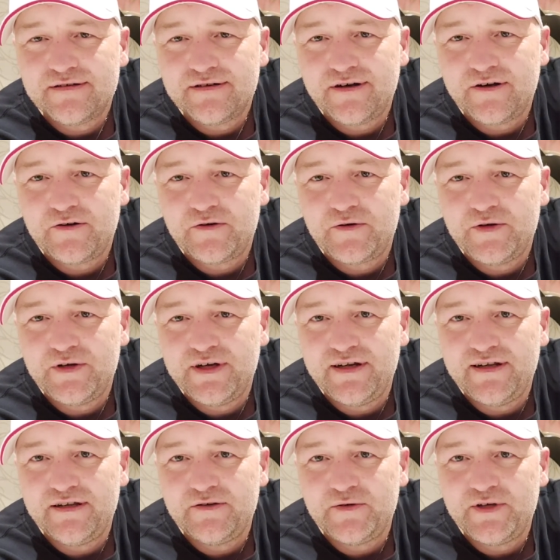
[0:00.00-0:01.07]
are
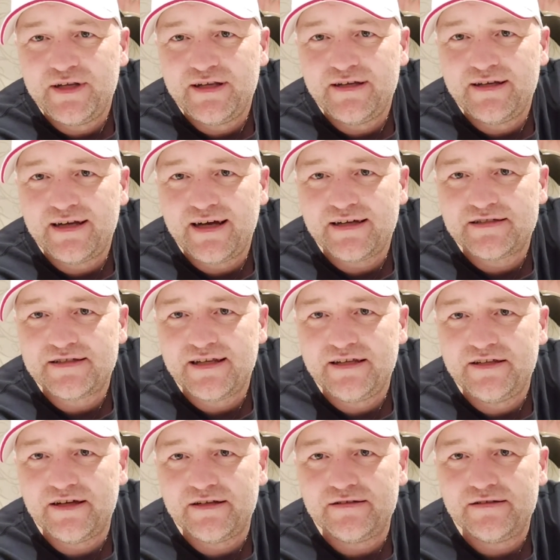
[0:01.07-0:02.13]
really really nicely
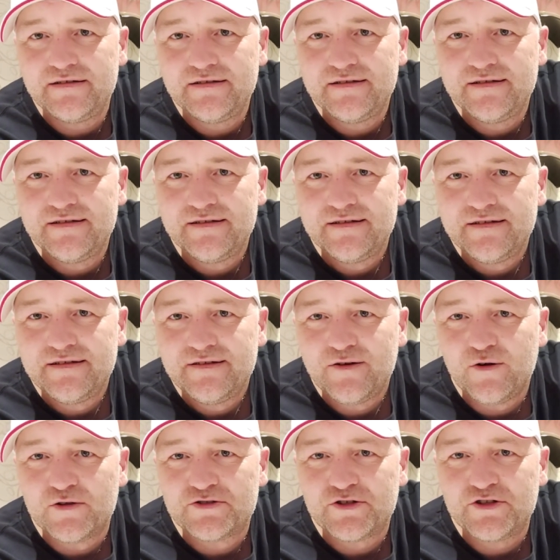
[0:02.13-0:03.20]
done.
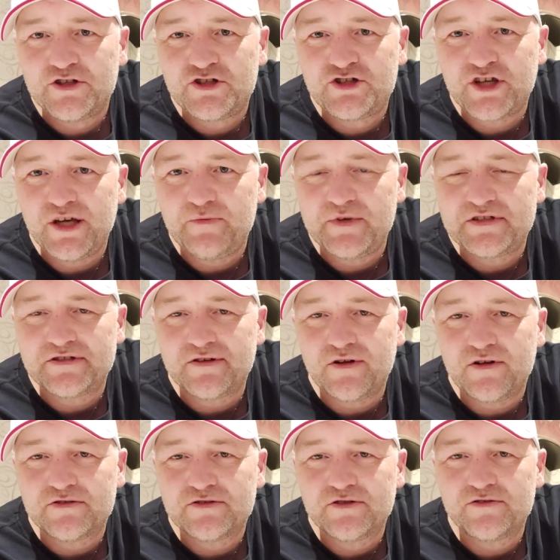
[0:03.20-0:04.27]
Also the shape is
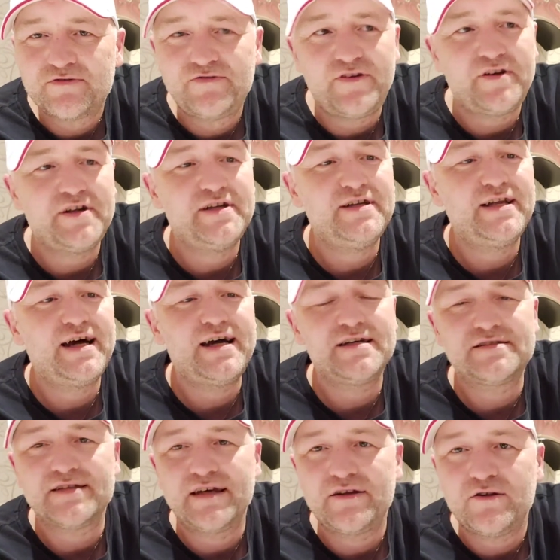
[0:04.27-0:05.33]
also very
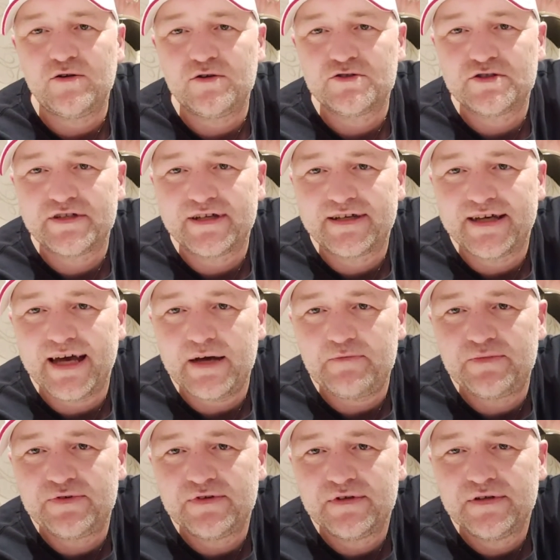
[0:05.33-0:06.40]
nice and also the
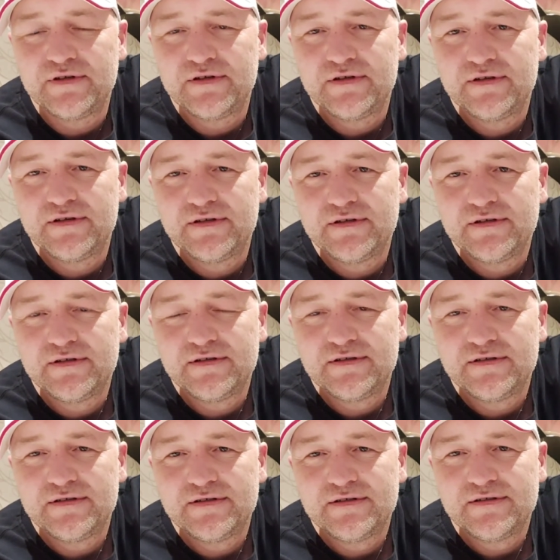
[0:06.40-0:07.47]
cap
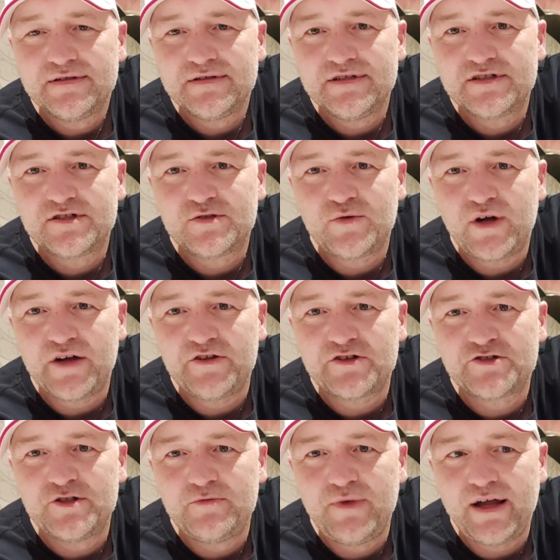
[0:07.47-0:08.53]
is rather
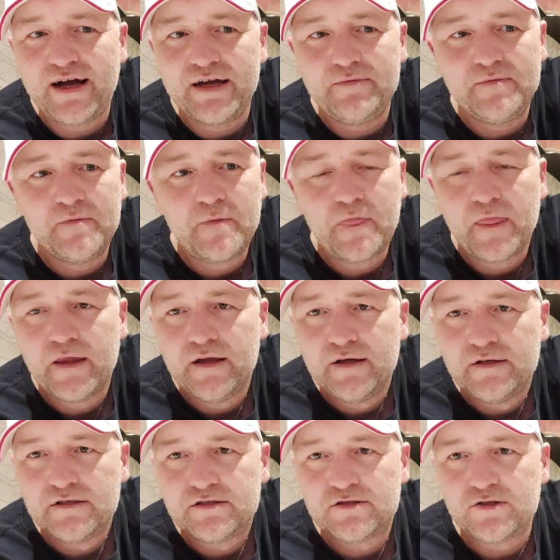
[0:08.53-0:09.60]
sublime.
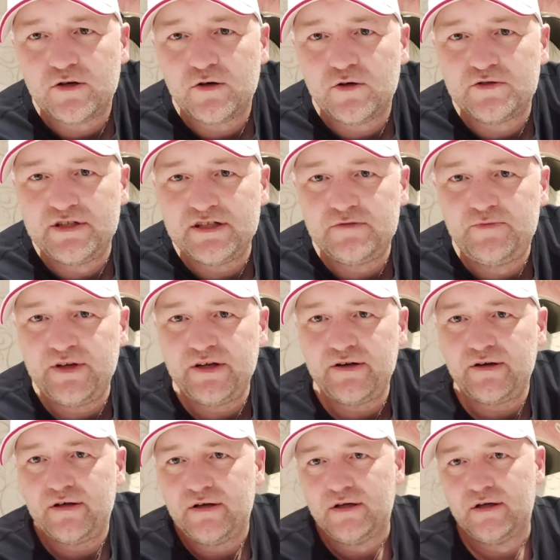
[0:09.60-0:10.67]
So this
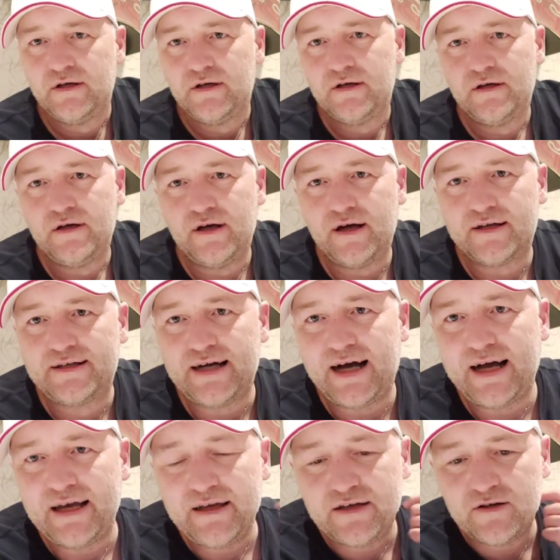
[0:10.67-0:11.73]
beer, a
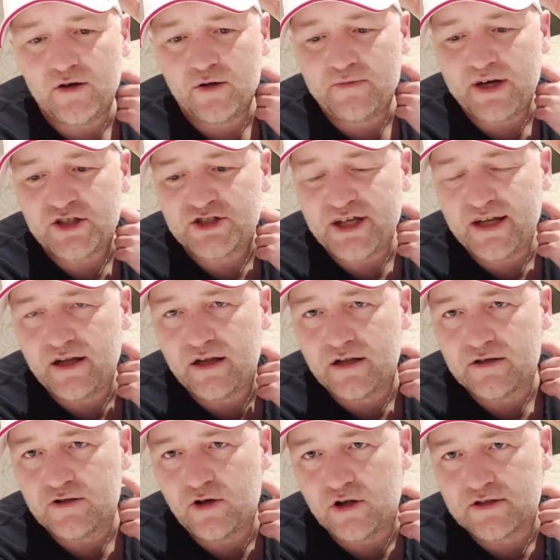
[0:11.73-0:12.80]
guy on my channel
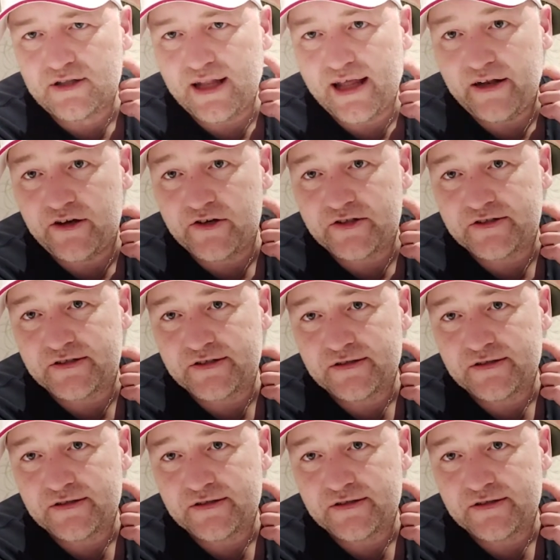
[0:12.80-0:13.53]
called Leonard,